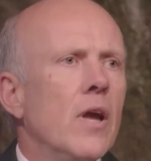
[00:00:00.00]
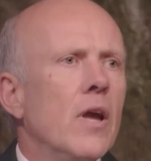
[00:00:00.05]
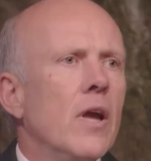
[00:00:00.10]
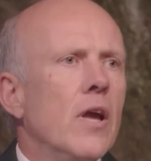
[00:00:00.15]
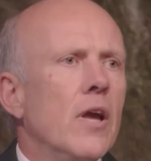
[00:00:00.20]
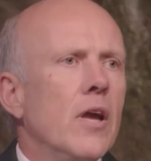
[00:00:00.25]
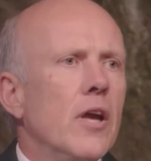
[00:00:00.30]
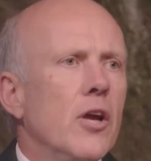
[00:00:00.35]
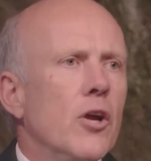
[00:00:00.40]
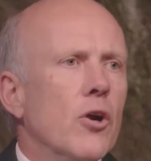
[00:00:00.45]

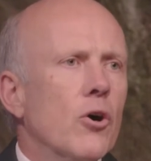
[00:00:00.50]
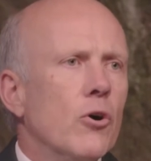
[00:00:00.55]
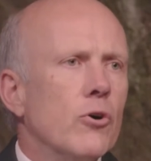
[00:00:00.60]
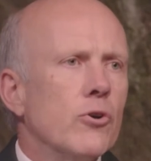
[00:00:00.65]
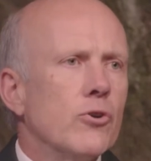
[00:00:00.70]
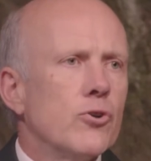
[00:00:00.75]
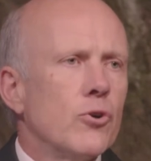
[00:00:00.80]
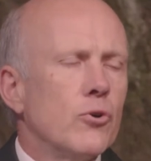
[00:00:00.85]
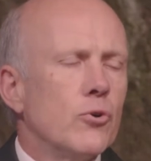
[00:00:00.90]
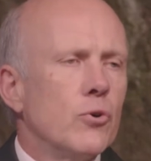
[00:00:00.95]
He
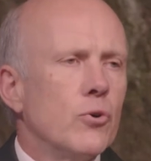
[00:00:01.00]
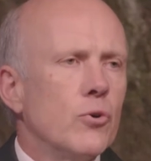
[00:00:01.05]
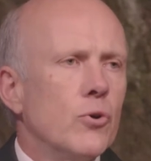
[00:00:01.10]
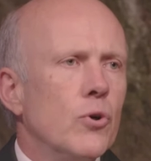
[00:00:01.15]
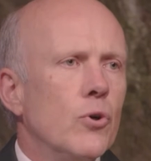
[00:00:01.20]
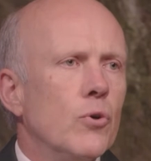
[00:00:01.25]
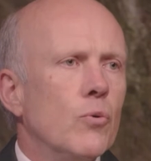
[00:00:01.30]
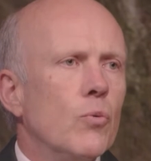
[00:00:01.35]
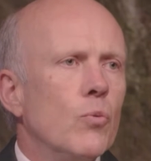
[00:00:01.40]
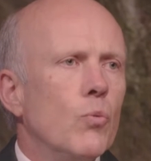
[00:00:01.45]

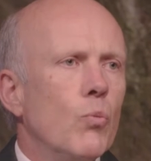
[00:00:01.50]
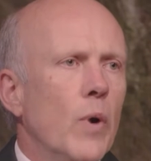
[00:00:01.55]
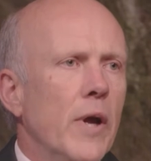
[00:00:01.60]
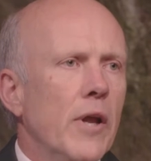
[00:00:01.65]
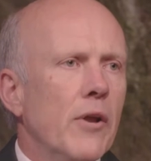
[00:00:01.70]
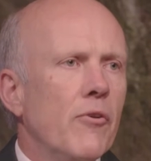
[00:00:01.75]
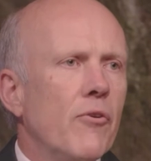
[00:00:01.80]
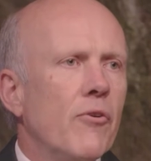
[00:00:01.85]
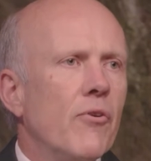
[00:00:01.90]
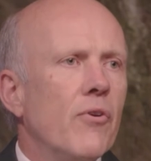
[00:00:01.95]

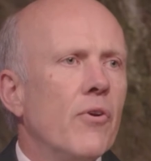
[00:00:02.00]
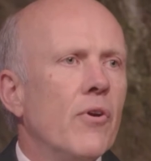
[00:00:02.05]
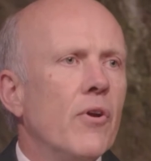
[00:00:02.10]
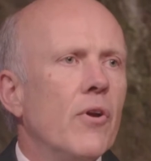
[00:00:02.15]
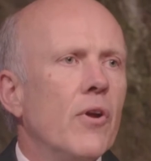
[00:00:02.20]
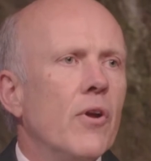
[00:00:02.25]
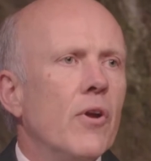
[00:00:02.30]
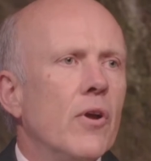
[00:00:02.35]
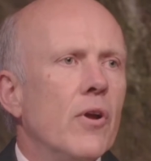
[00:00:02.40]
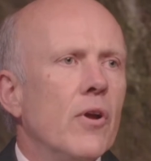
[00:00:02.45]
underwent
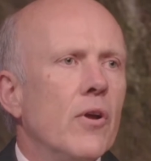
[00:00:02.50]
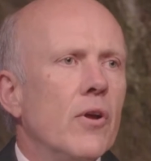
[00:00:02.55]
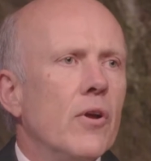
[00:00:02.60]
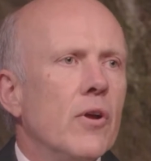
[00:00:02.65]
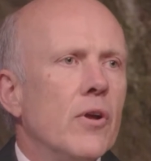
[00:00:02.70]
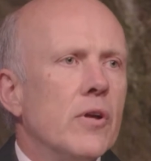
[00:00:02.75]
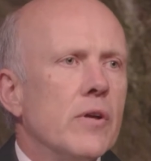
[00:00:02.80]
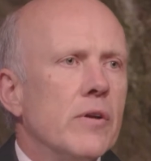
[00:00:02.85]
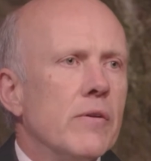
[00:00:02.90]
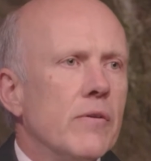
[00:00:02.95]

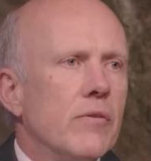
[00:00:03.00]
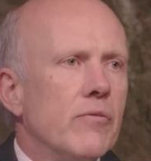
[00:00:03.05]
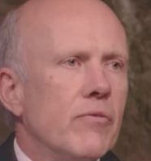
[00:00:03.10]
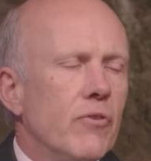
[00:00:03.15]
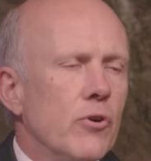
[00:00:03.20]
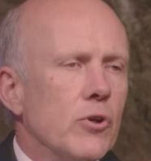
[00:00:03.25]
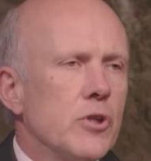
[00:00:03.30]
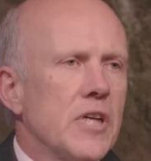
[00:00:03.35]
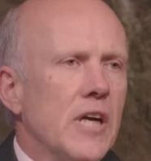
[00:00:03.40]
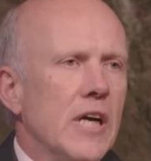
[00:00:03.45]

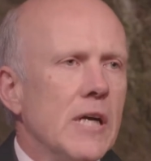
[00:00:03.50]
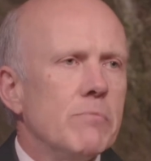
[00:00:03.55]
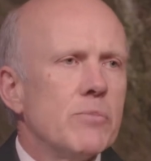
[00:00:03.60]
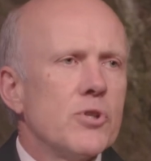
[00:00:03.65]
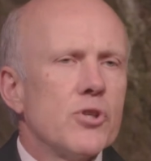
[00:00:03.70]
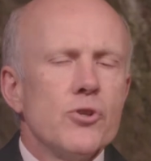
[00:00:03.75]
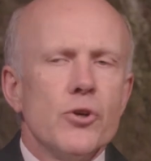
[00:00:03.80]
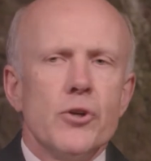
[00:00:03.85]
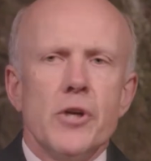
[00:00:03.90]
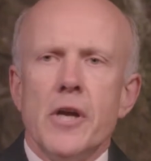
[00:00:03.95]
full-time
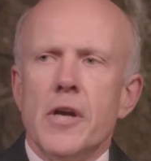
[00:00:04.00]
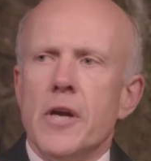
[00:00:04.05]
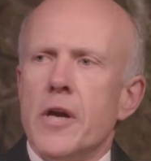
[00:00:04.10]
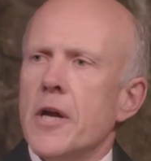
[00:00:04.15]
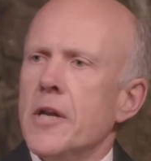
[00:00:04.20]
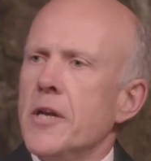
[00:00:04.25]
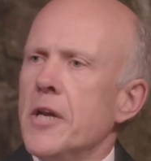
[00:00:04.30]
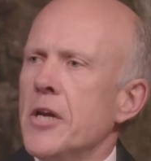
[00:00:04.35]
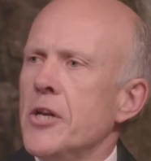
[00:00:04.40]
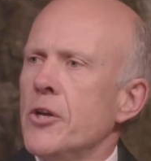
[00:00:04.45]
study
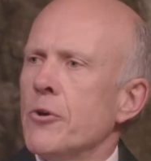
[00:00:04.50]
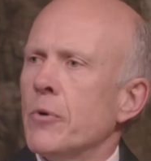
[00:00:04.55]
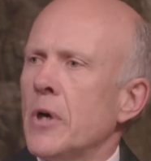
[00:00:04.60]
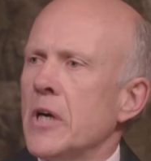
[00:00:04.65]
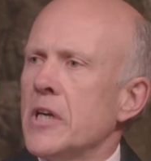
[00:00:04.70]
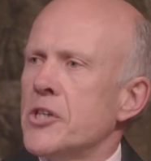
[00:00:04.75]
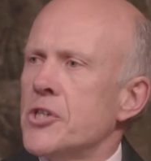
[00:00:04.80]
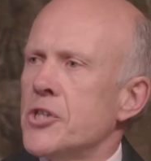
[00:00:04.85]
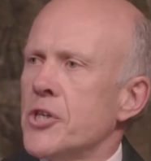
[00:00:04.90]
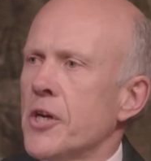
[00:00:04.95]
in
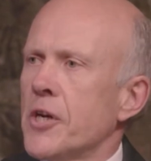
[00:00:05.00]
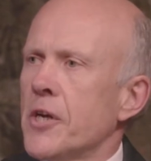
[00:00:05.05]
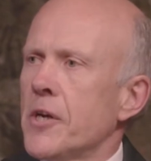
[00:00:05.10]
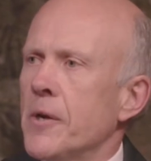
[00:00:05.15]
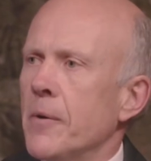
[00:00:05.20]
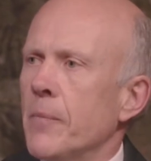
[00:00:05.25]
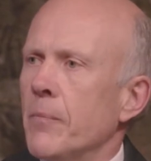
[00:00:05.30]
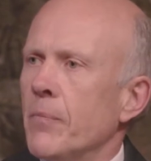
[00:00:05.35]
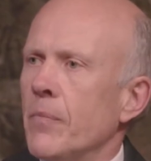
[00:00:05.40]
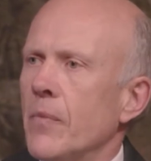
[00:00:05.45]
NUIG,
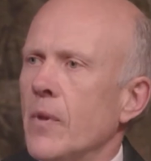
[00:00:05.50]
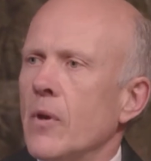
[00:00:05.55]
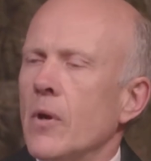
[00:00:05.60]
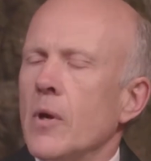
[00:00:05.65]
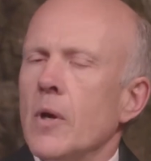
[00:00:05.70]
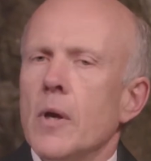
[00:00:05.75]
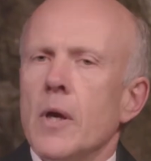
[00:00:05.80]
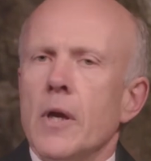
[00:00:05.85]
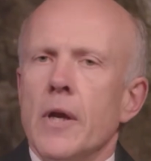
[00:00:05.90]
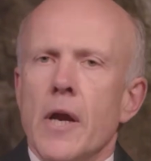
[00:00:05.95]

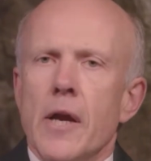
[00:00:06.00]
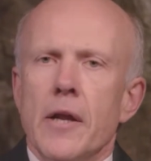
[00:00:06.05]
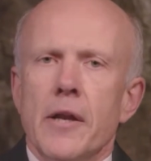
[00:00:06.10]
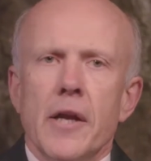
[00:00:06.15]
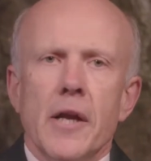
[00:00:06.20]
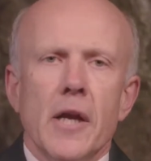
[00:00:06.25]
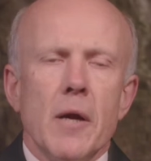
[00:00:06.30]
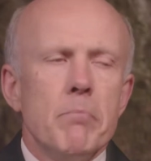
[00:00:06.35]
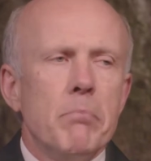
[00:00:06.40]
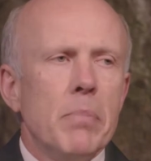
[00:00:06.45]

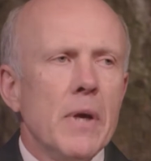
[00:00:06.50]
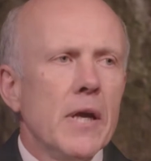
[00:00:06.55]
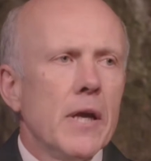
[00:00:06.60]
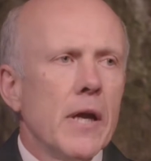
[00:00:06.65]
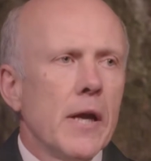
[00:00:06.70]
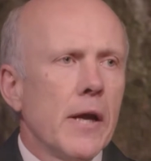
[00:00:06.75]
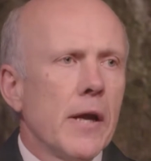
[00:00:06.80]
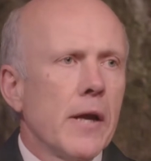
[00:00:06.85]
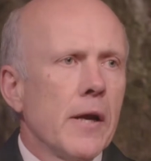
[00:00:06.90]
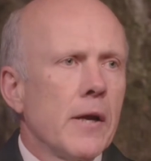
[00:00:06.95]
gaining a
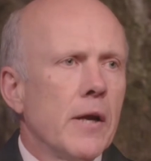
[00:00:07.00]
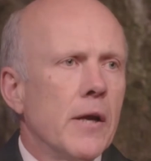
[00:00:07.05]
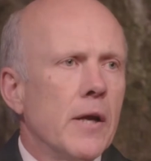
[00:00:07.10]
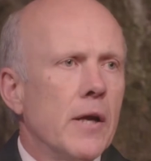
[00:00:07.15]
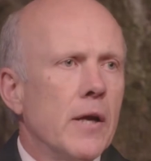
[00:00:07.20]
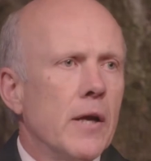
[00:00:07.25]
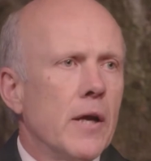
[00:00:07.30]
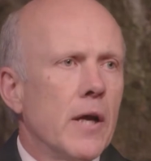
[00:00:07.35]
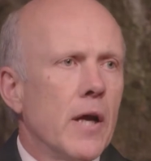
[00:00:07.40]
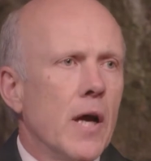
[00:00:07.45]
BA,
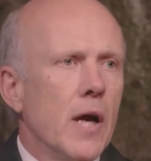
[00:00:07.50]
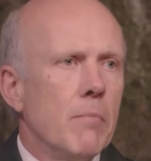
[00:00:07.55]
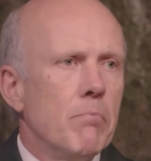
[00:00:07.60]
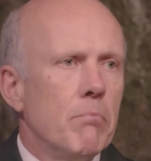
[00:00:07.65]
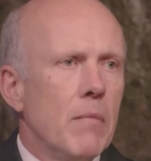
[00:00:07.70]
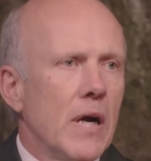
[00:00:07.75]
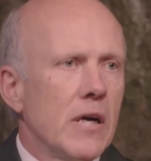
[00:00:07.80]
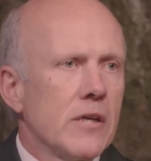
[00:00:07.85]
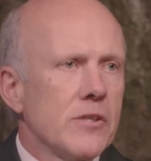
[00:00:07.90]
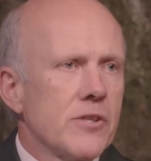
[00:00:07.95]
a
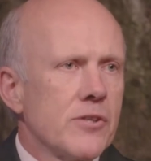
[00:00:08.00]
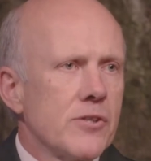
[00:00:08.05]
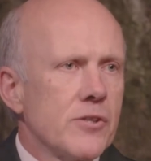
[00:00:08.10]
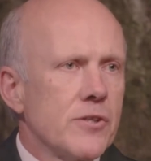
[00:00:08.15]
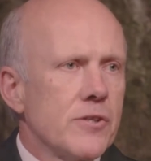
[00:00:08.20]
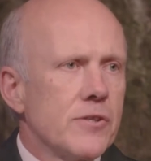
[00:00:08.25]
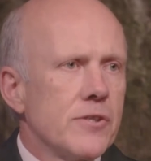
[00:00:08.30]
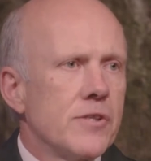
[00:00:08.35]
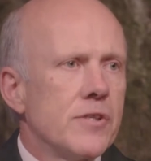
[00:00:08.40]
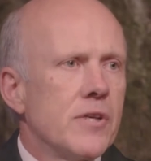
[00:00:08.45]

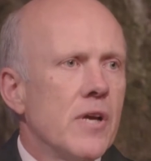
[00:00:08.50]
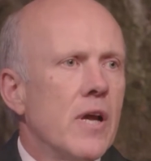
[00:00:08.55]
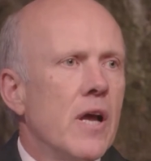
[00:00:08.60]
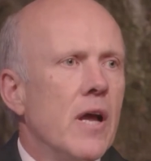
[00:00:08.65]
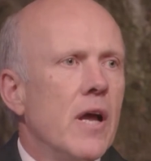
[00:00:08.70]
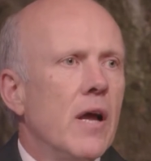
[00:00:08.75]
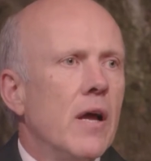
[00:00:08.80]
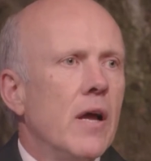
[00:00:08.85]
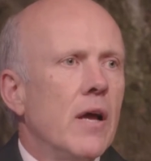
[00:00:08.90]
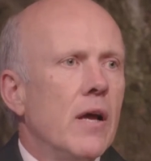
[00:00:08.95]
Master's,
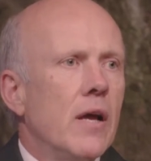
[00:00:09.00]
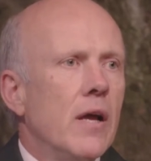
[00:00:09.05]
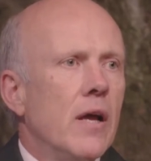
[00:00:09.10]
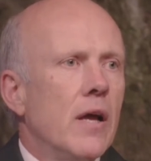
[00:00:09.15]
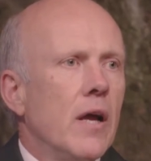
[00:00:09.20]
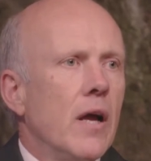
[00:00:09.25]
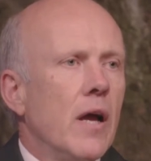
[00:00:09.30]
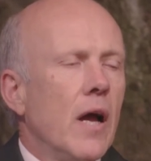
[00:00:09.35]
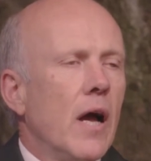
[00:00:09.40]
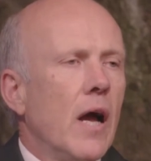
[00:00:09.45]

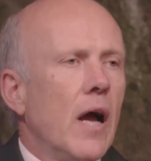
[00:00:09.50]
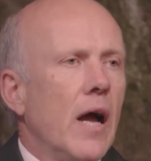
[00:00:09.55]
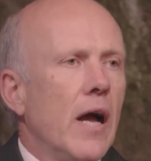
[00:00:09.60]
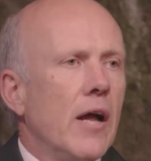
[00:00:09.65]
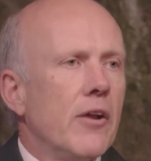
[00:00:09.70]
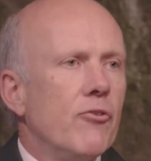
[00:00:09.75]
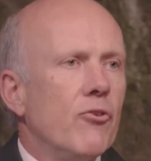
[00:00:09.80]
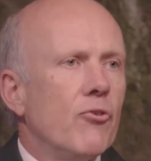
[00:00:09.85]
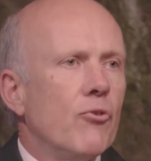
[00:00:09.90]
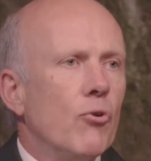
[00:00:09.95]

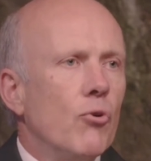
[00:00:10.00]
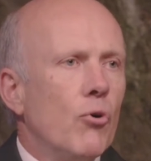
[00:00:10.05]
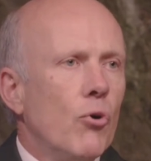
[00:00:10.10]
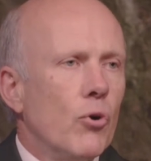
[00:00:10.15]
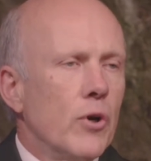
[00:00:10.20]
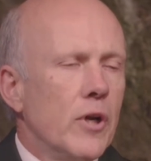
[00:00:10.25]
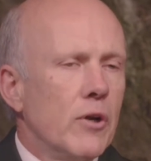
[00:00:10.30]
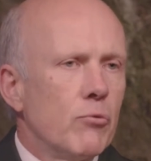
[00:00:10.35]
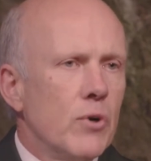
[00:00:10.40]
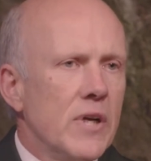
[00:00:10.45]
and
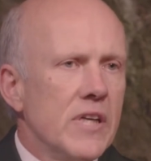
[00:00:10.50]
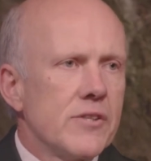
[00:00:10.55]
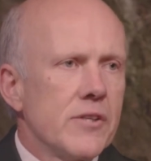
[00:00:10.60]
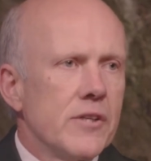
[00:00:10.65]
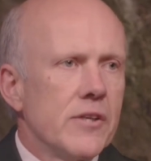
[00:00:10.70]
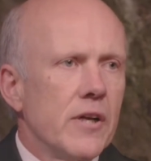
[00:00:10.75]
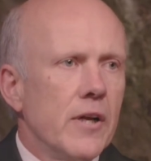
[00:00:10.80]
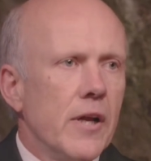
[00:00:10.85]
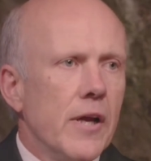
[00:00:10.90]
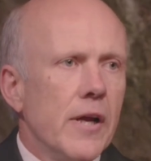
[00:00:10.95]
only
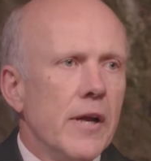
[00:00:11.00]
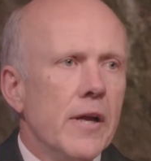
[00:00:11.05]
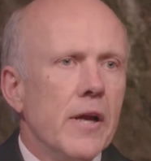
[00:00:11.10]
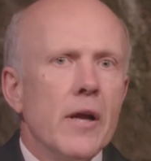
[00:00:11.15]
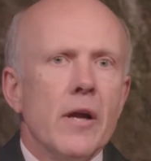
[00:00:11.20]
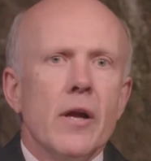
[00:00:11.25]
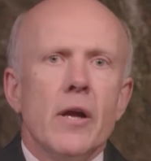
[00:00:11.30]
recently